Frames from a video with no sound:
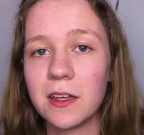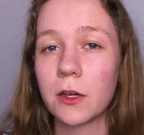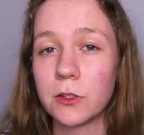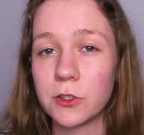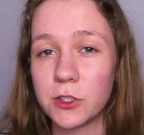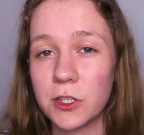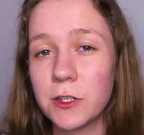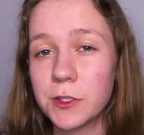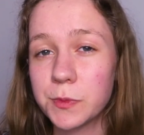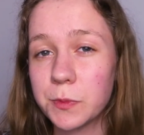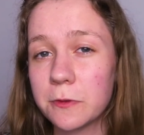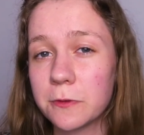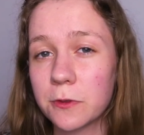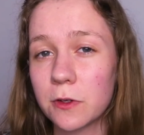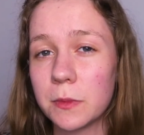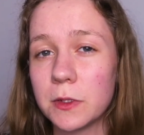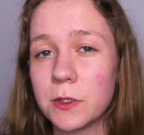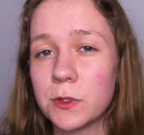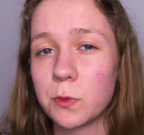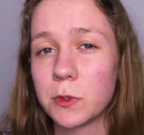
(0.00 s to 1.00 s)
Conchita's
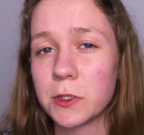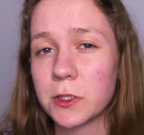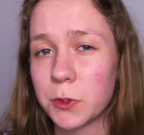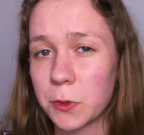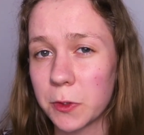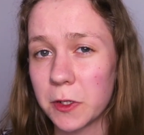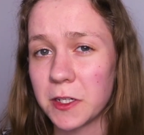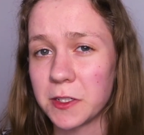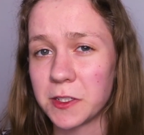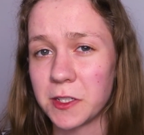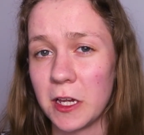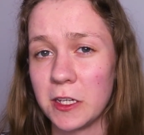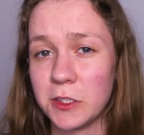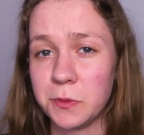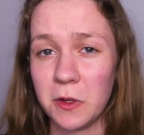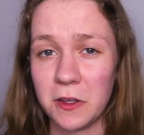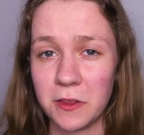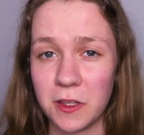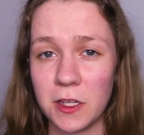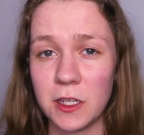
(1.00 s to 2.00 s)
performance was criticized
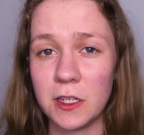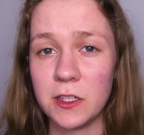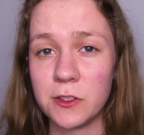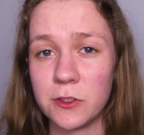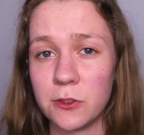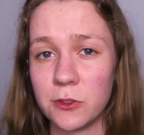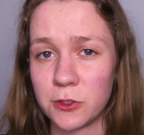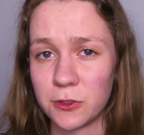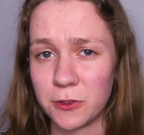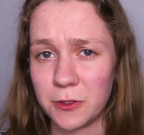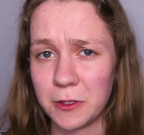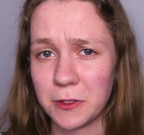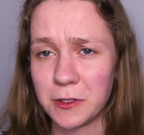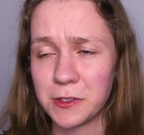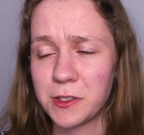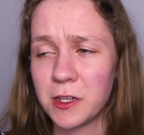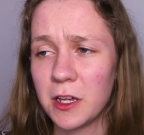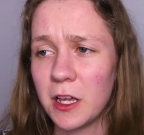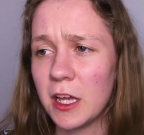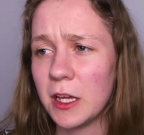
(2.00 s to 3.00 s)
by the Eastern
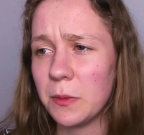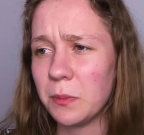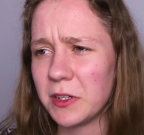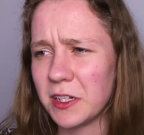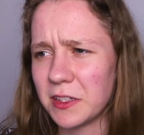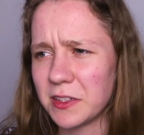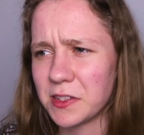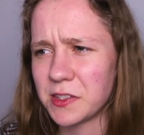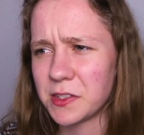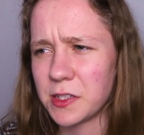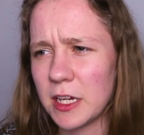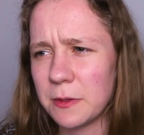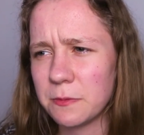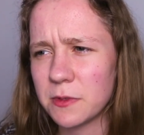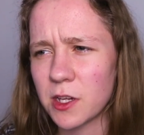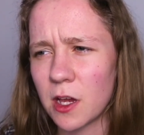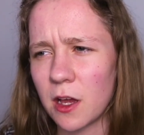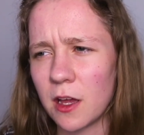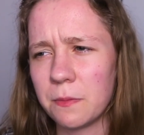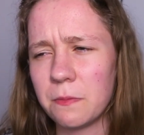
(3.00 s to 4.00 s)
juries, but at the same
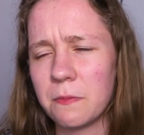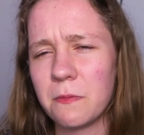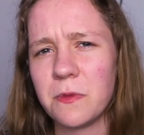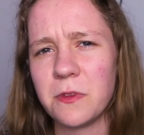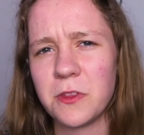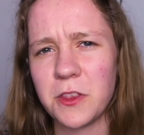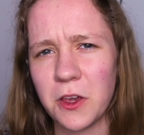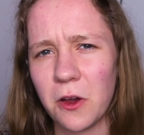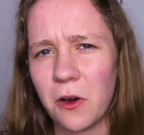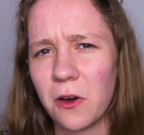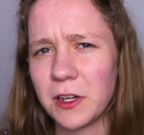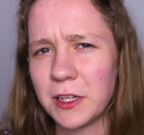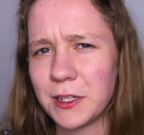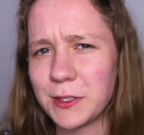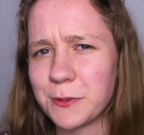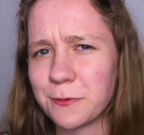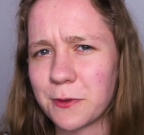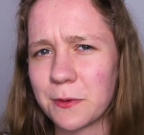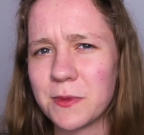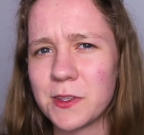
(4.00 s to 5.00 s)
time, the
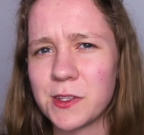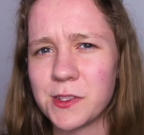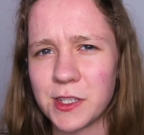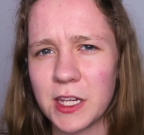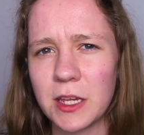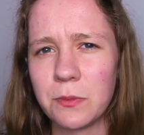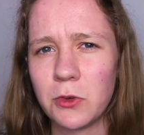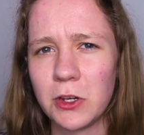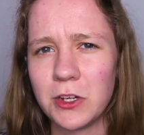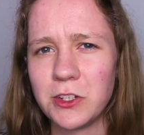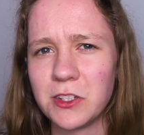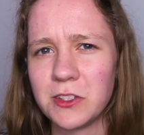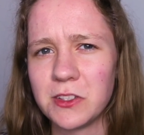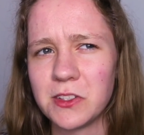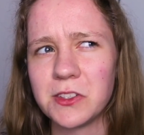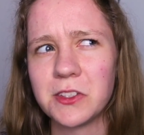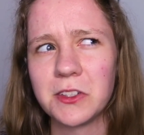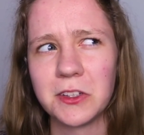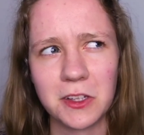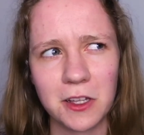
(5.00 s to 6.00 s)
audience from the same
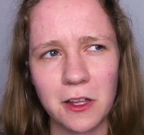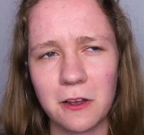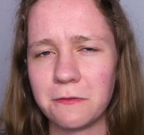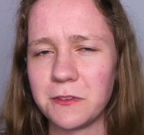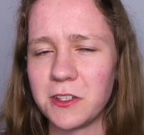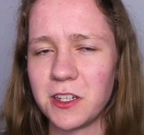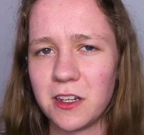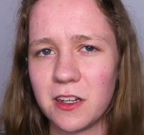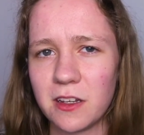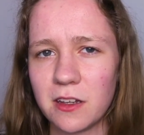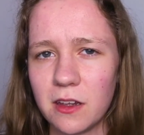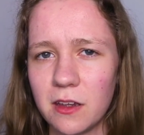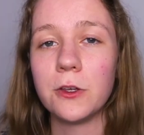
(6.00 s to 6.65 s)
regions loved it.